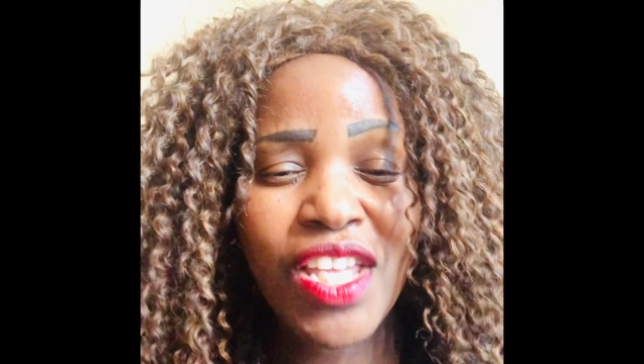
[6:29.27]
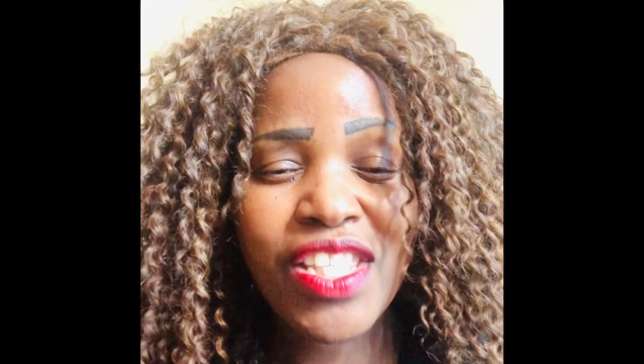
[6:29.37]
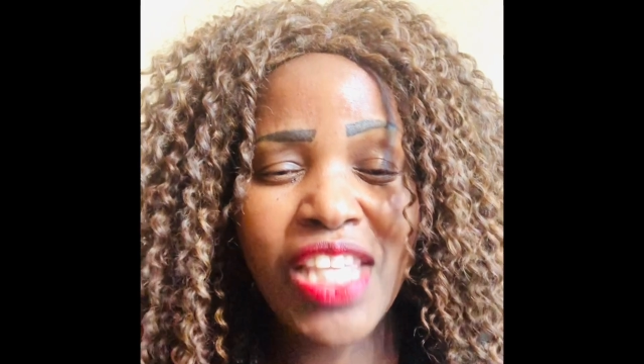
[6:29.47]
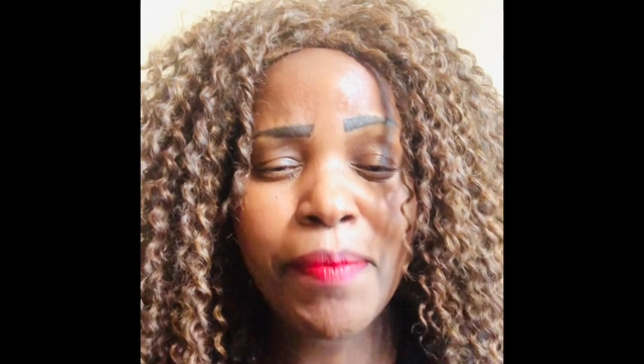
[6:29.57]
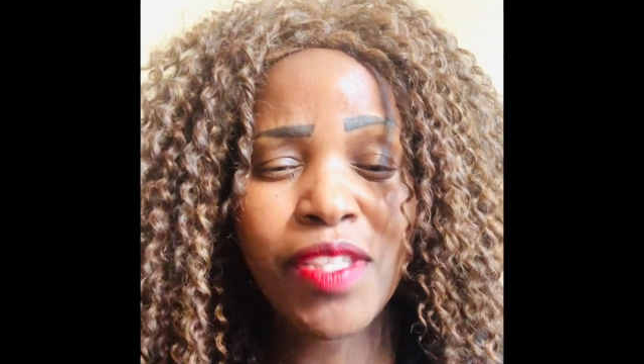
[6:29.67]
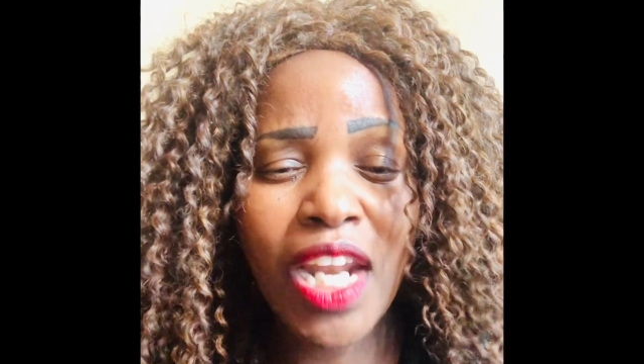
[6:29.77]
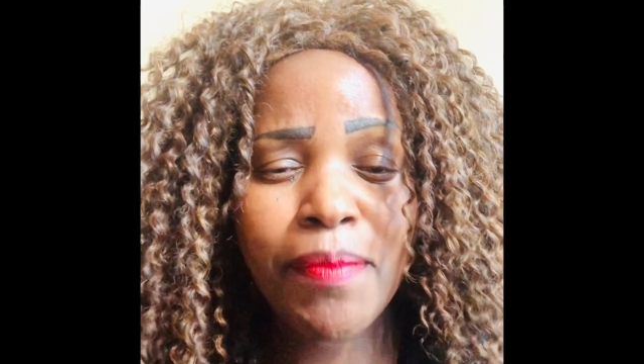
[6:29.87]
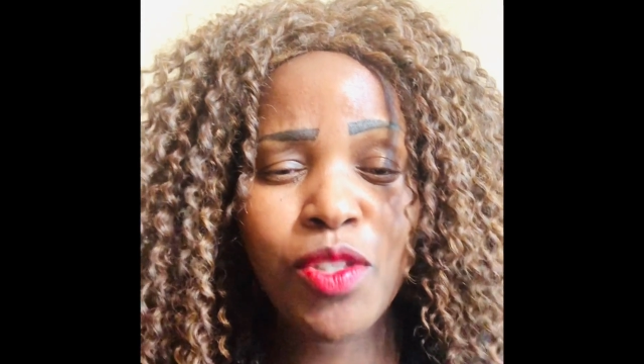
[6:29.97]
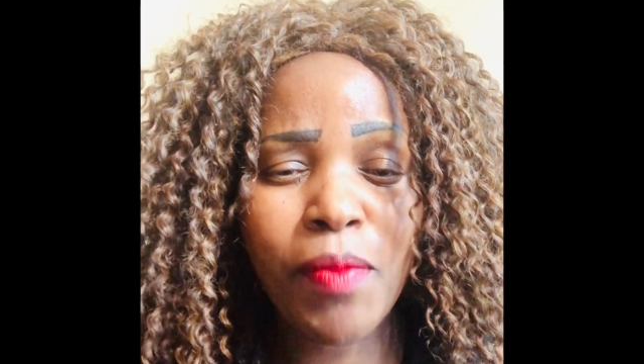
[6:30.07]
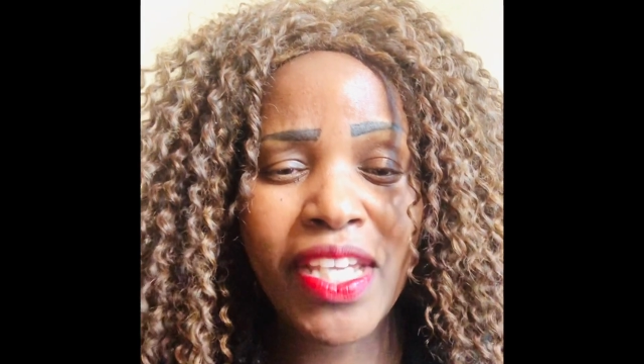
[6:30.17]
Subscribe
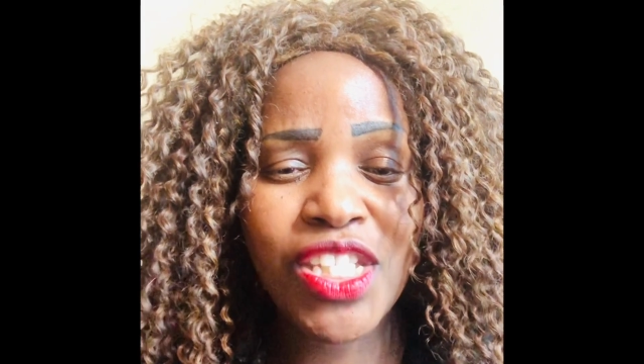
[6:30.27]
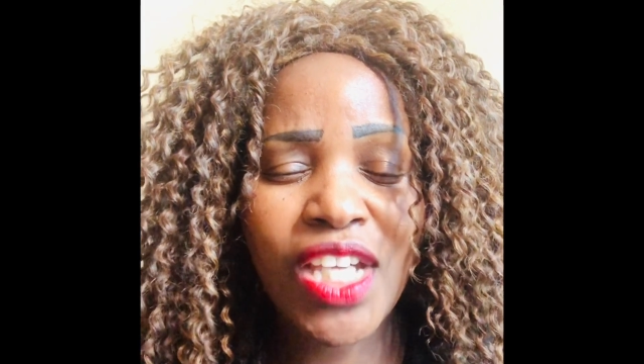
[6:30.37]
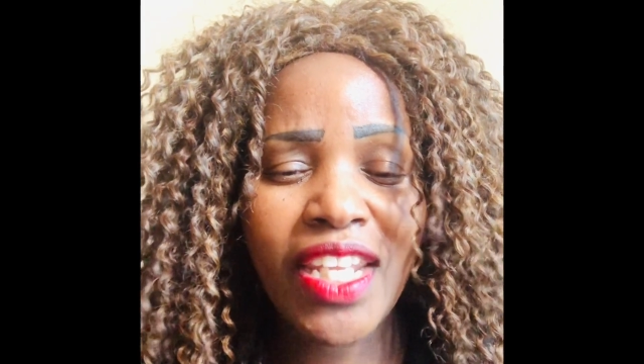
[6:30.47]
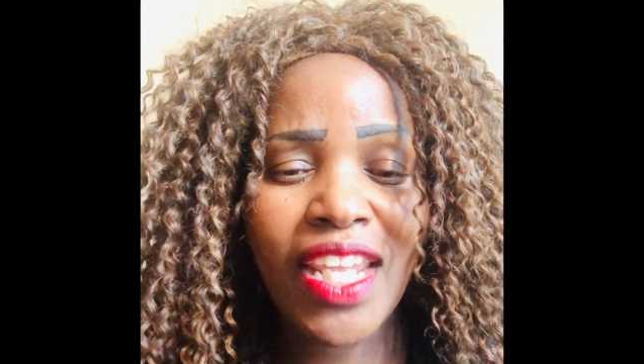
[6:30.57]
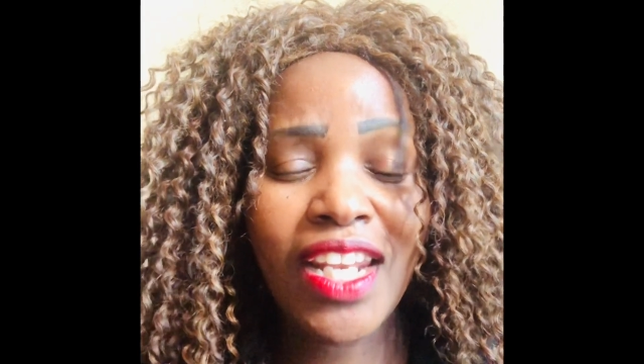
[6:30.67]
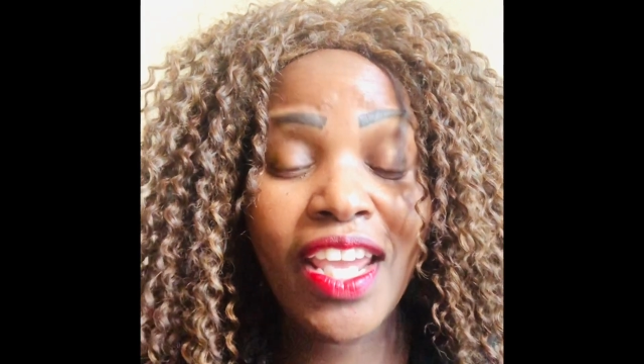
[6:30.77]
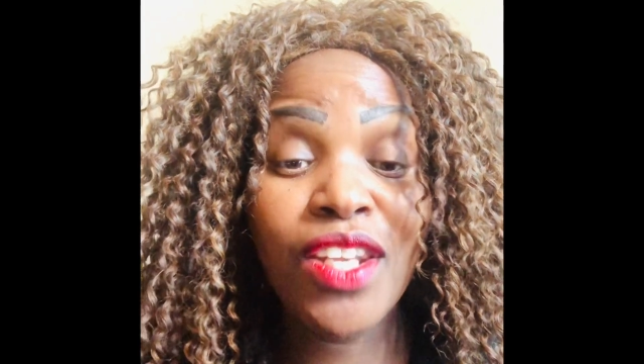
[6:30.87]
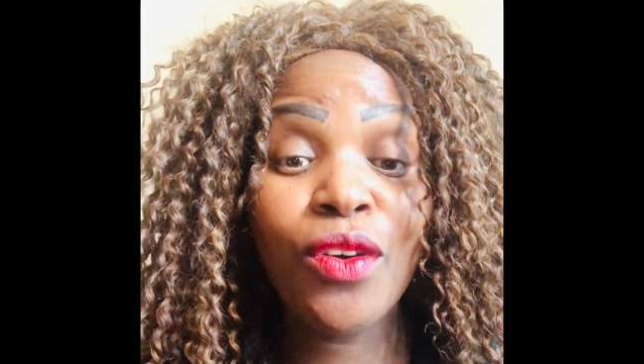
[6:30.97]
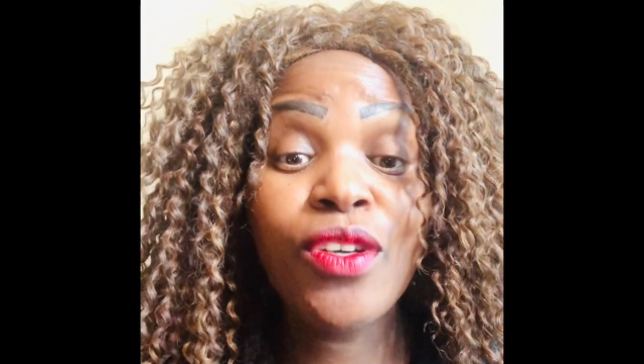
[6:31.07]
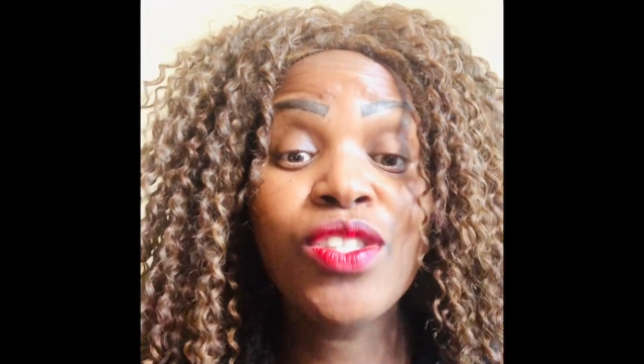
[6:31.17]
to my channel and
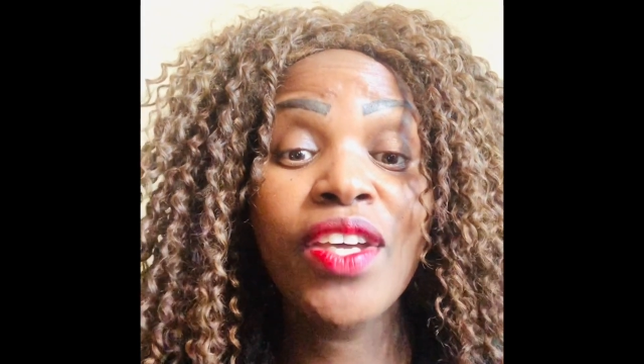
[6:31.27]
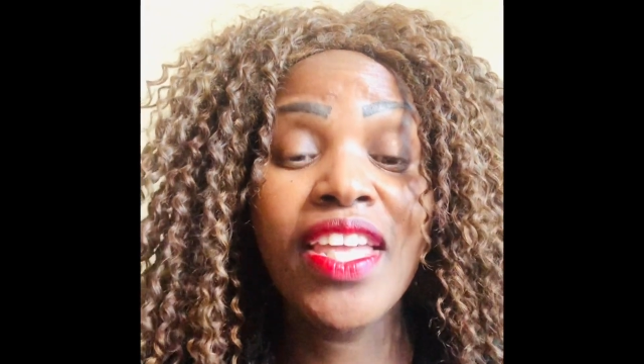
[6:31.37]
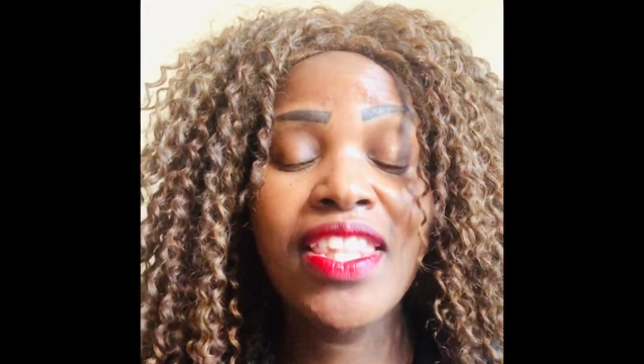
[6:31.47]
also hit